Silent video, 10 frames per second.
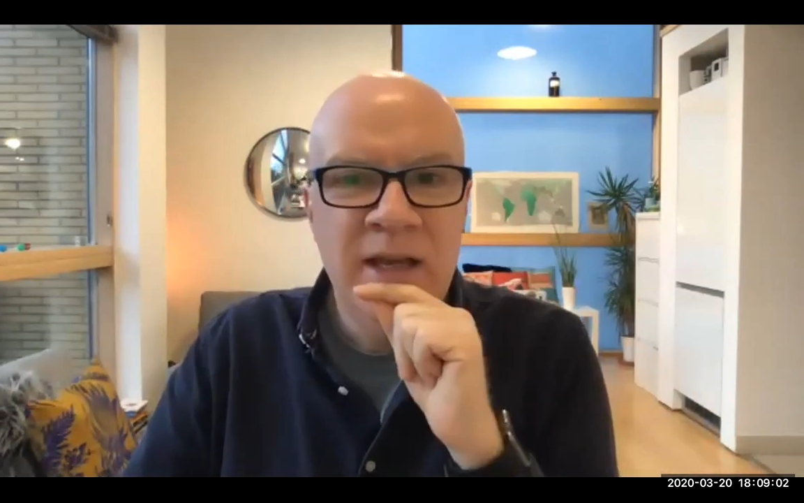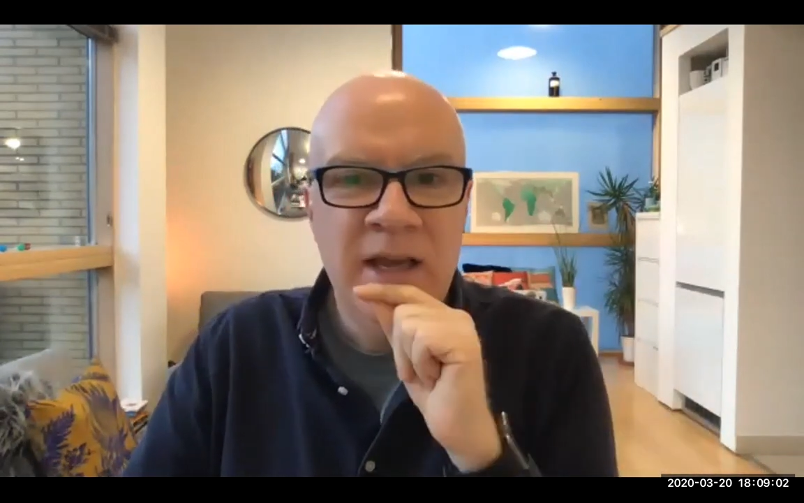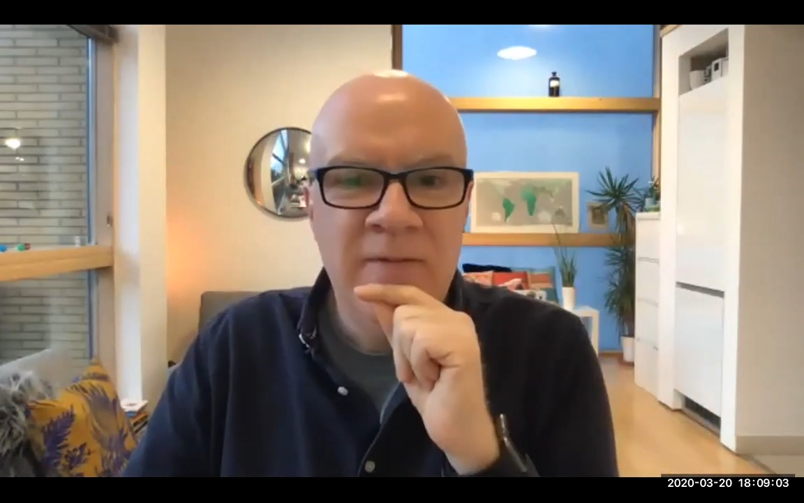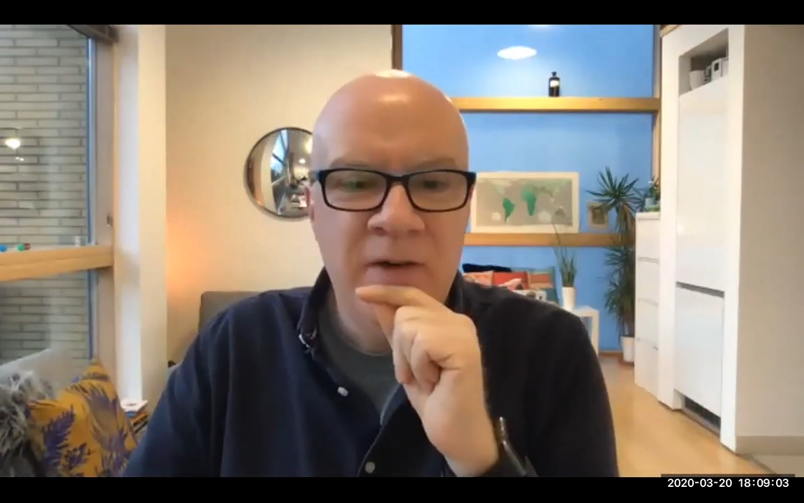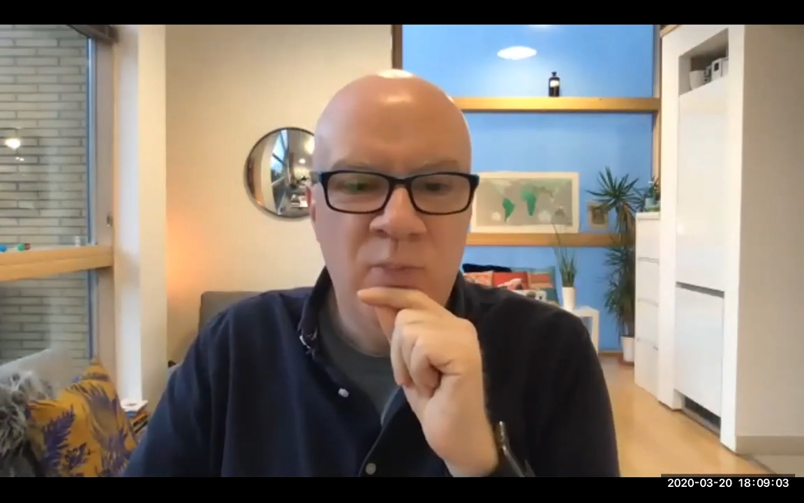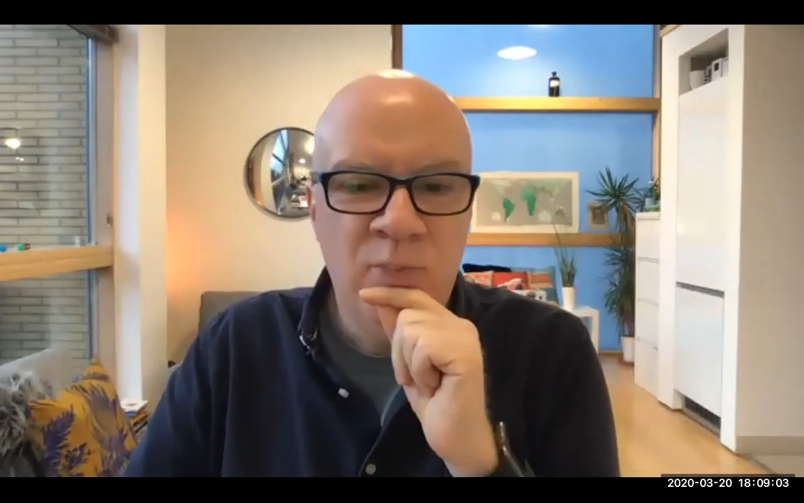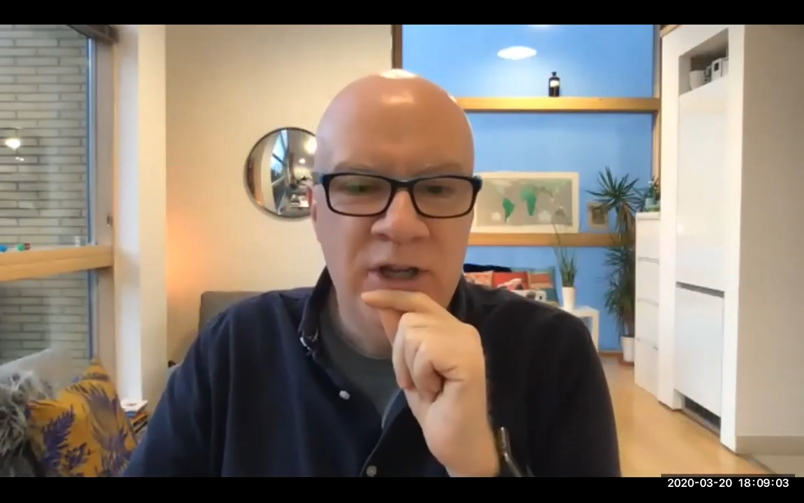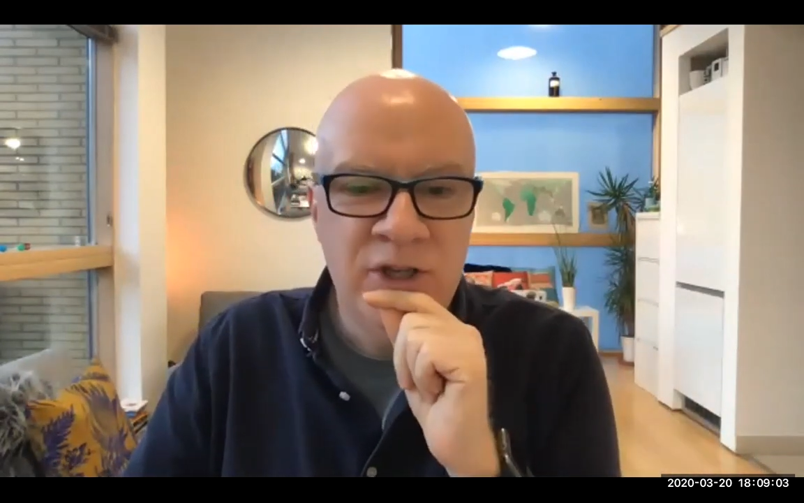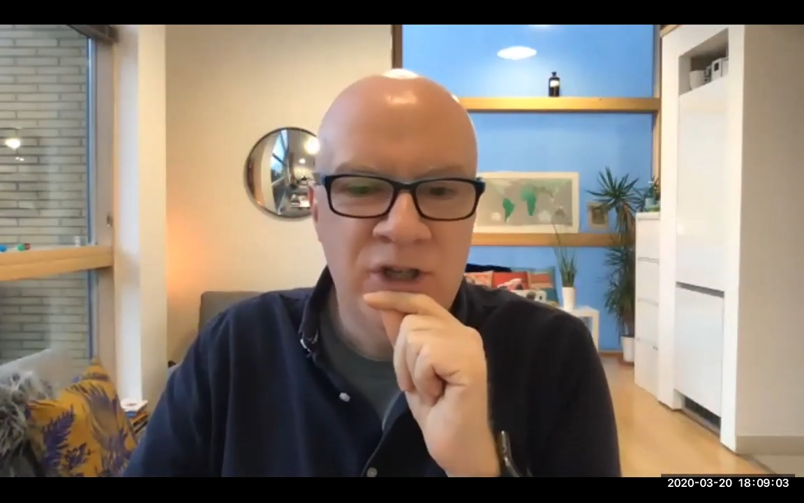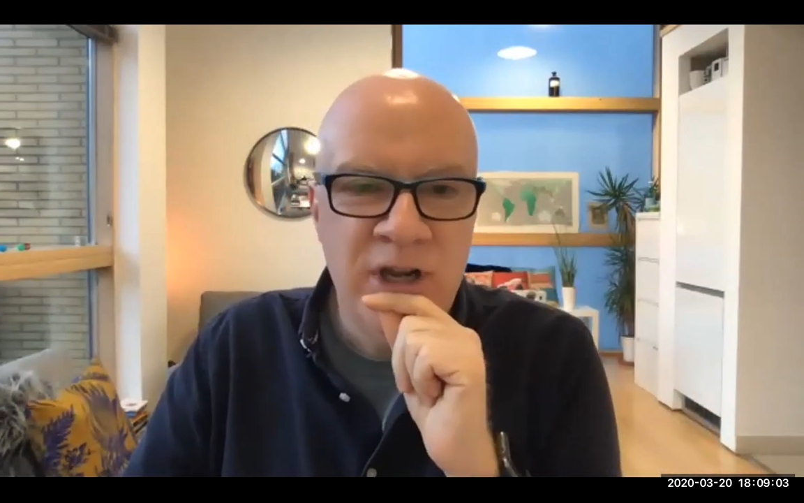If I
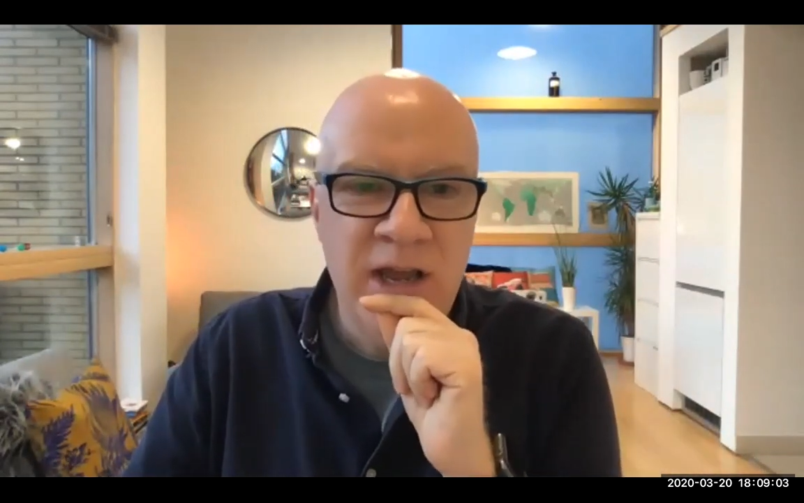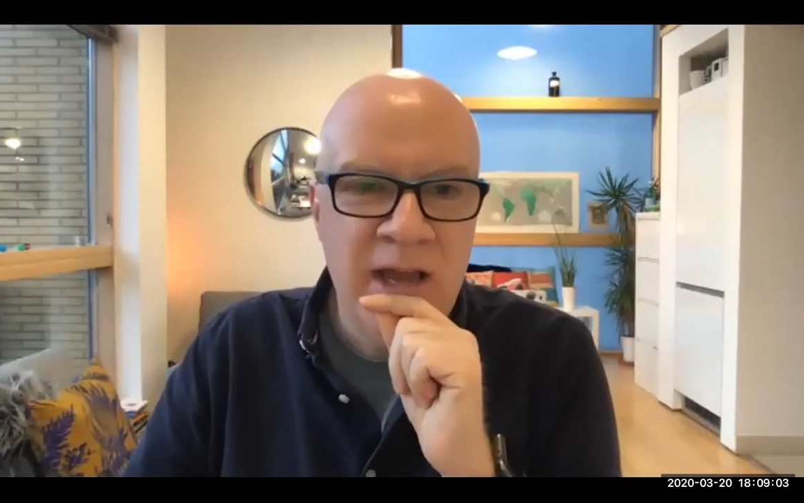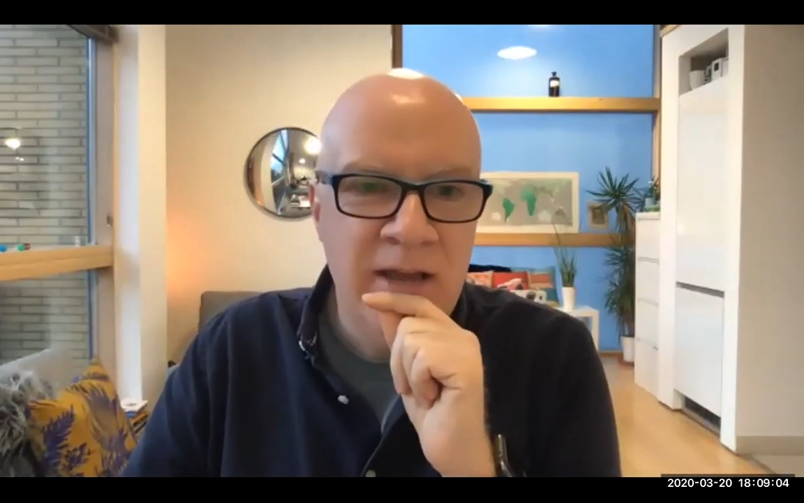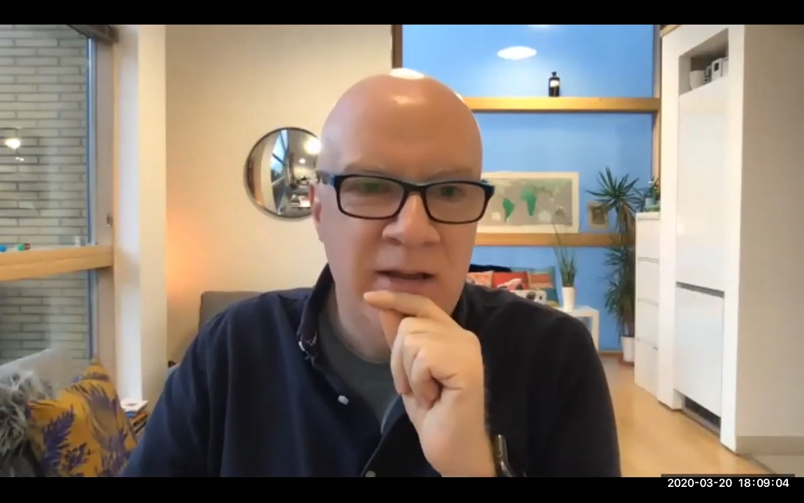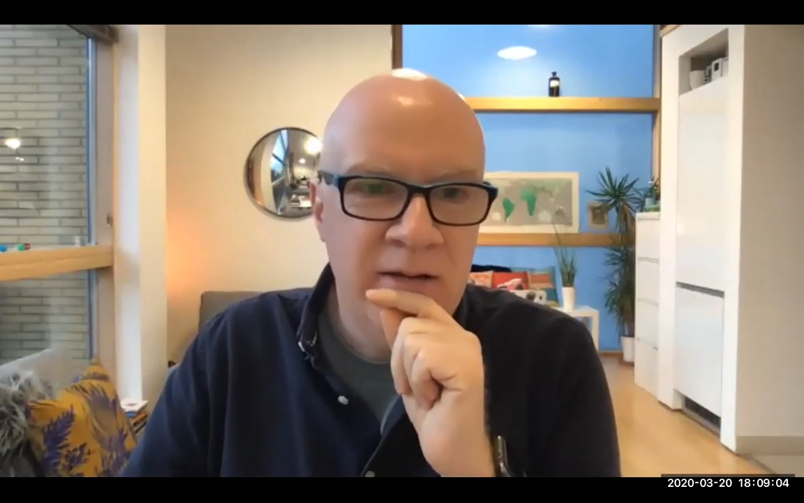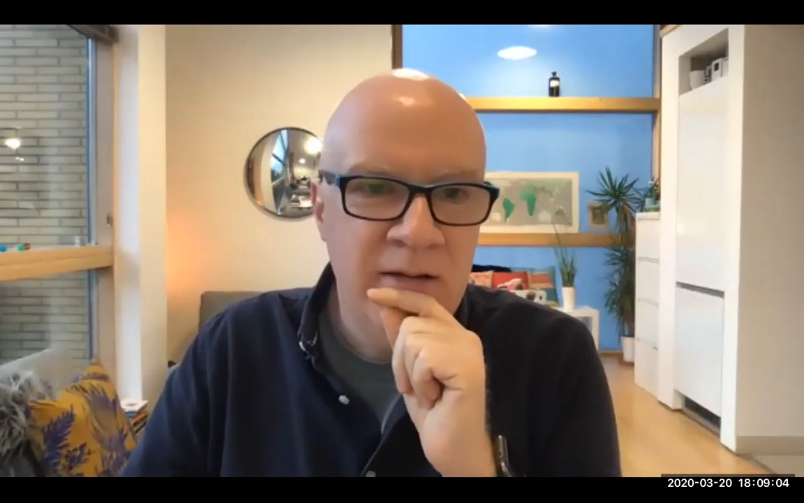press share